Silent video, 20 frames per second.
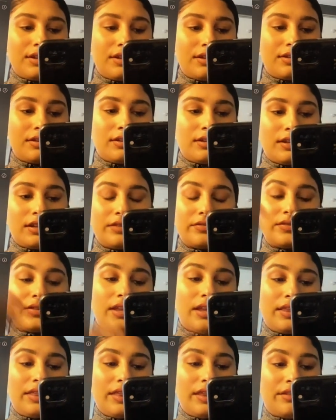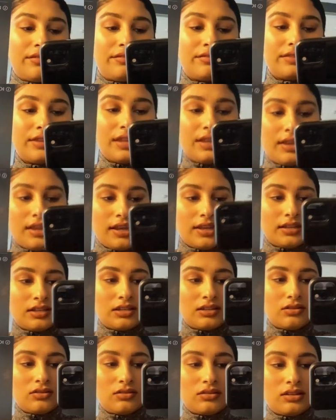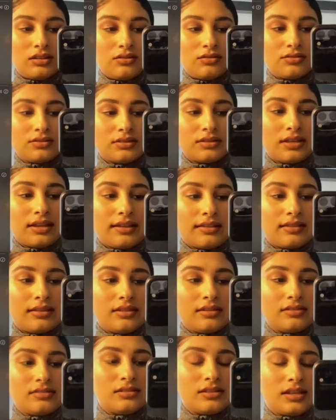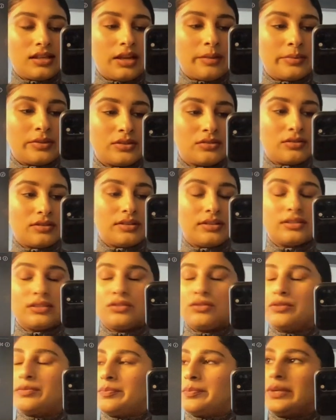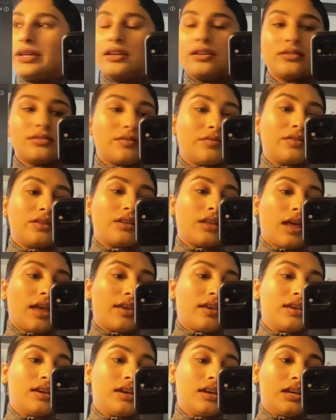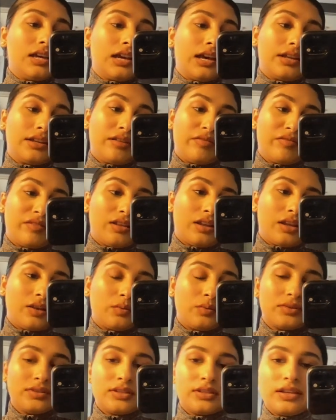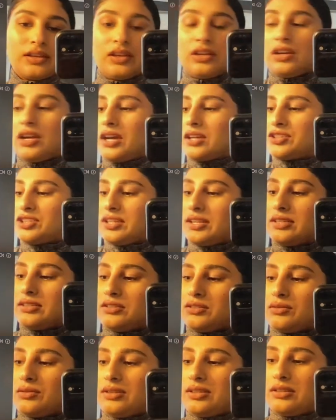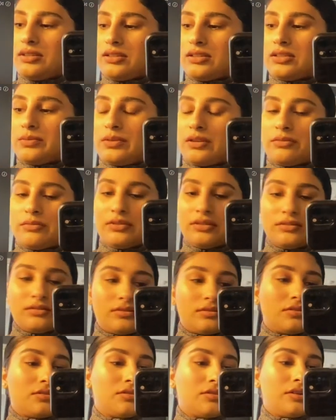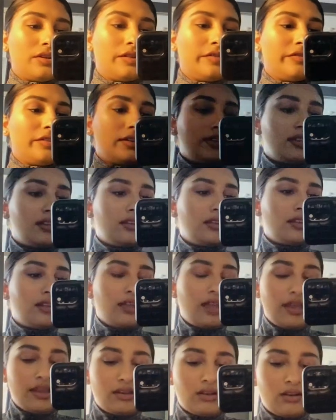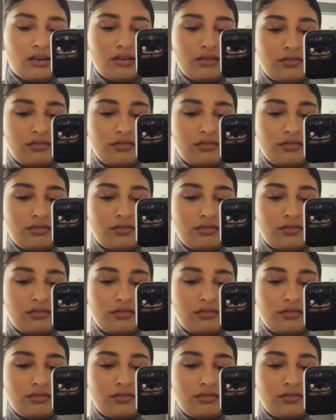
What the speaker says: even then the lighting only looks like this. The camera's only this good because of the light, and if the light wasn't there, actually let's do a little experiment. So if I turn the light off